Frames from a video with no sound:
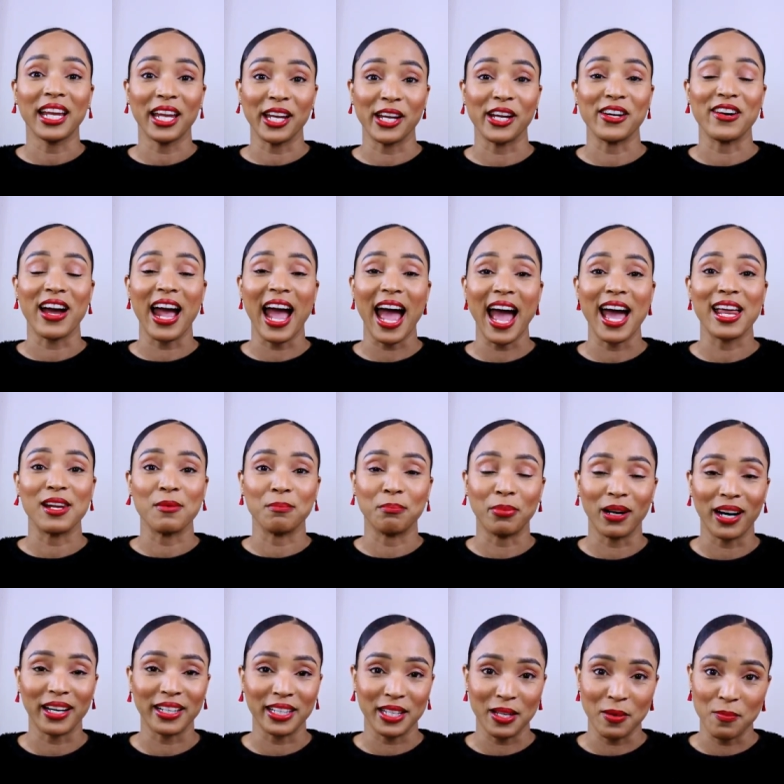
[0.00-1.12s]
hair and
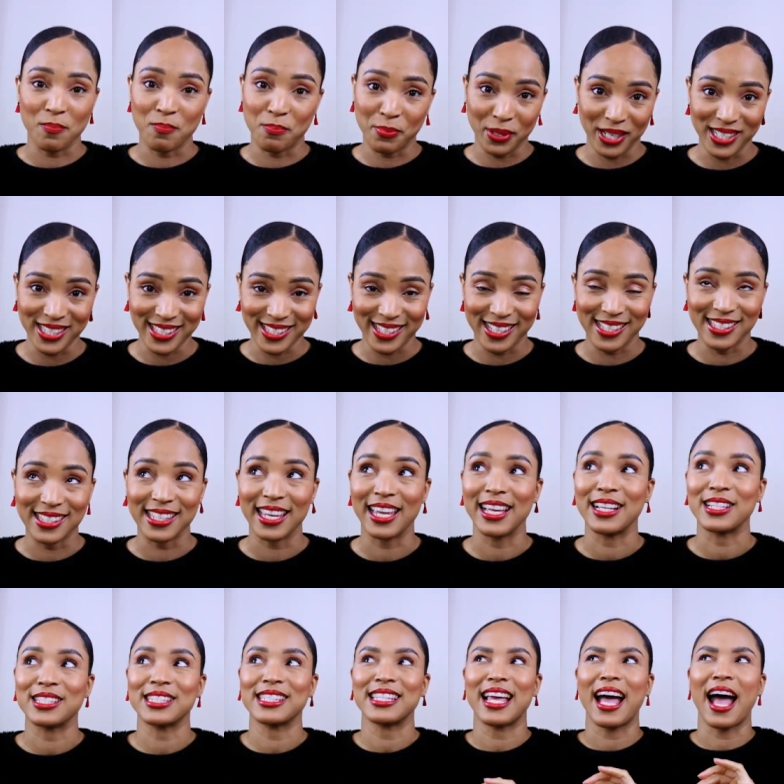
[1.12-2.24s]
body butters.
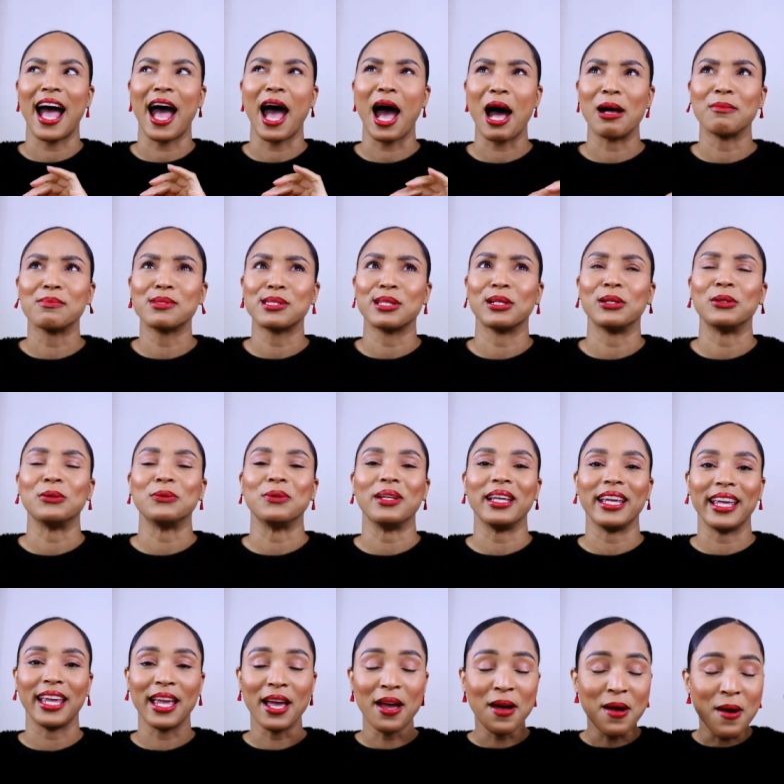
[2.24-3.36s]
It's
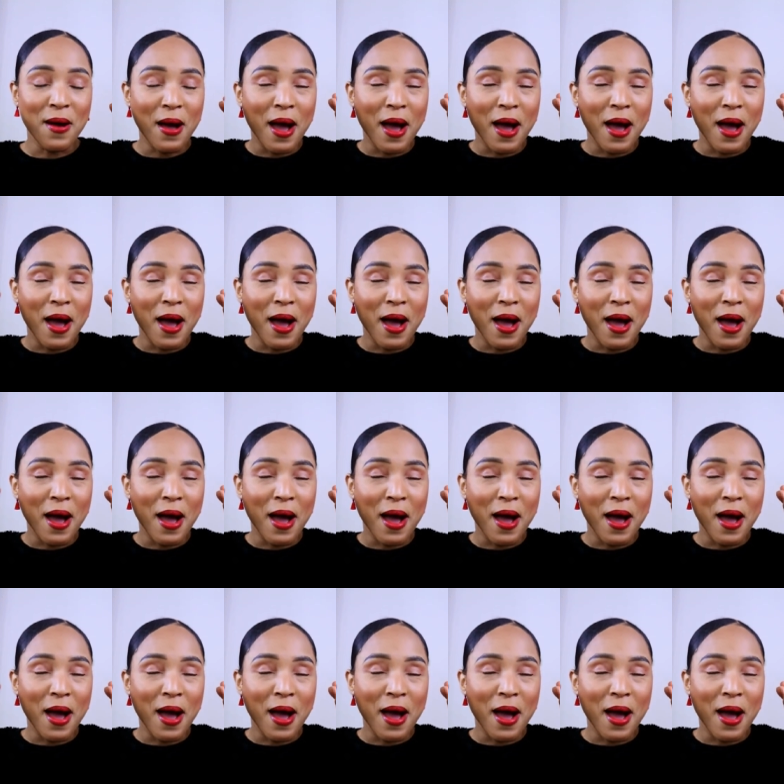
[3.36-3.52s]
absolutely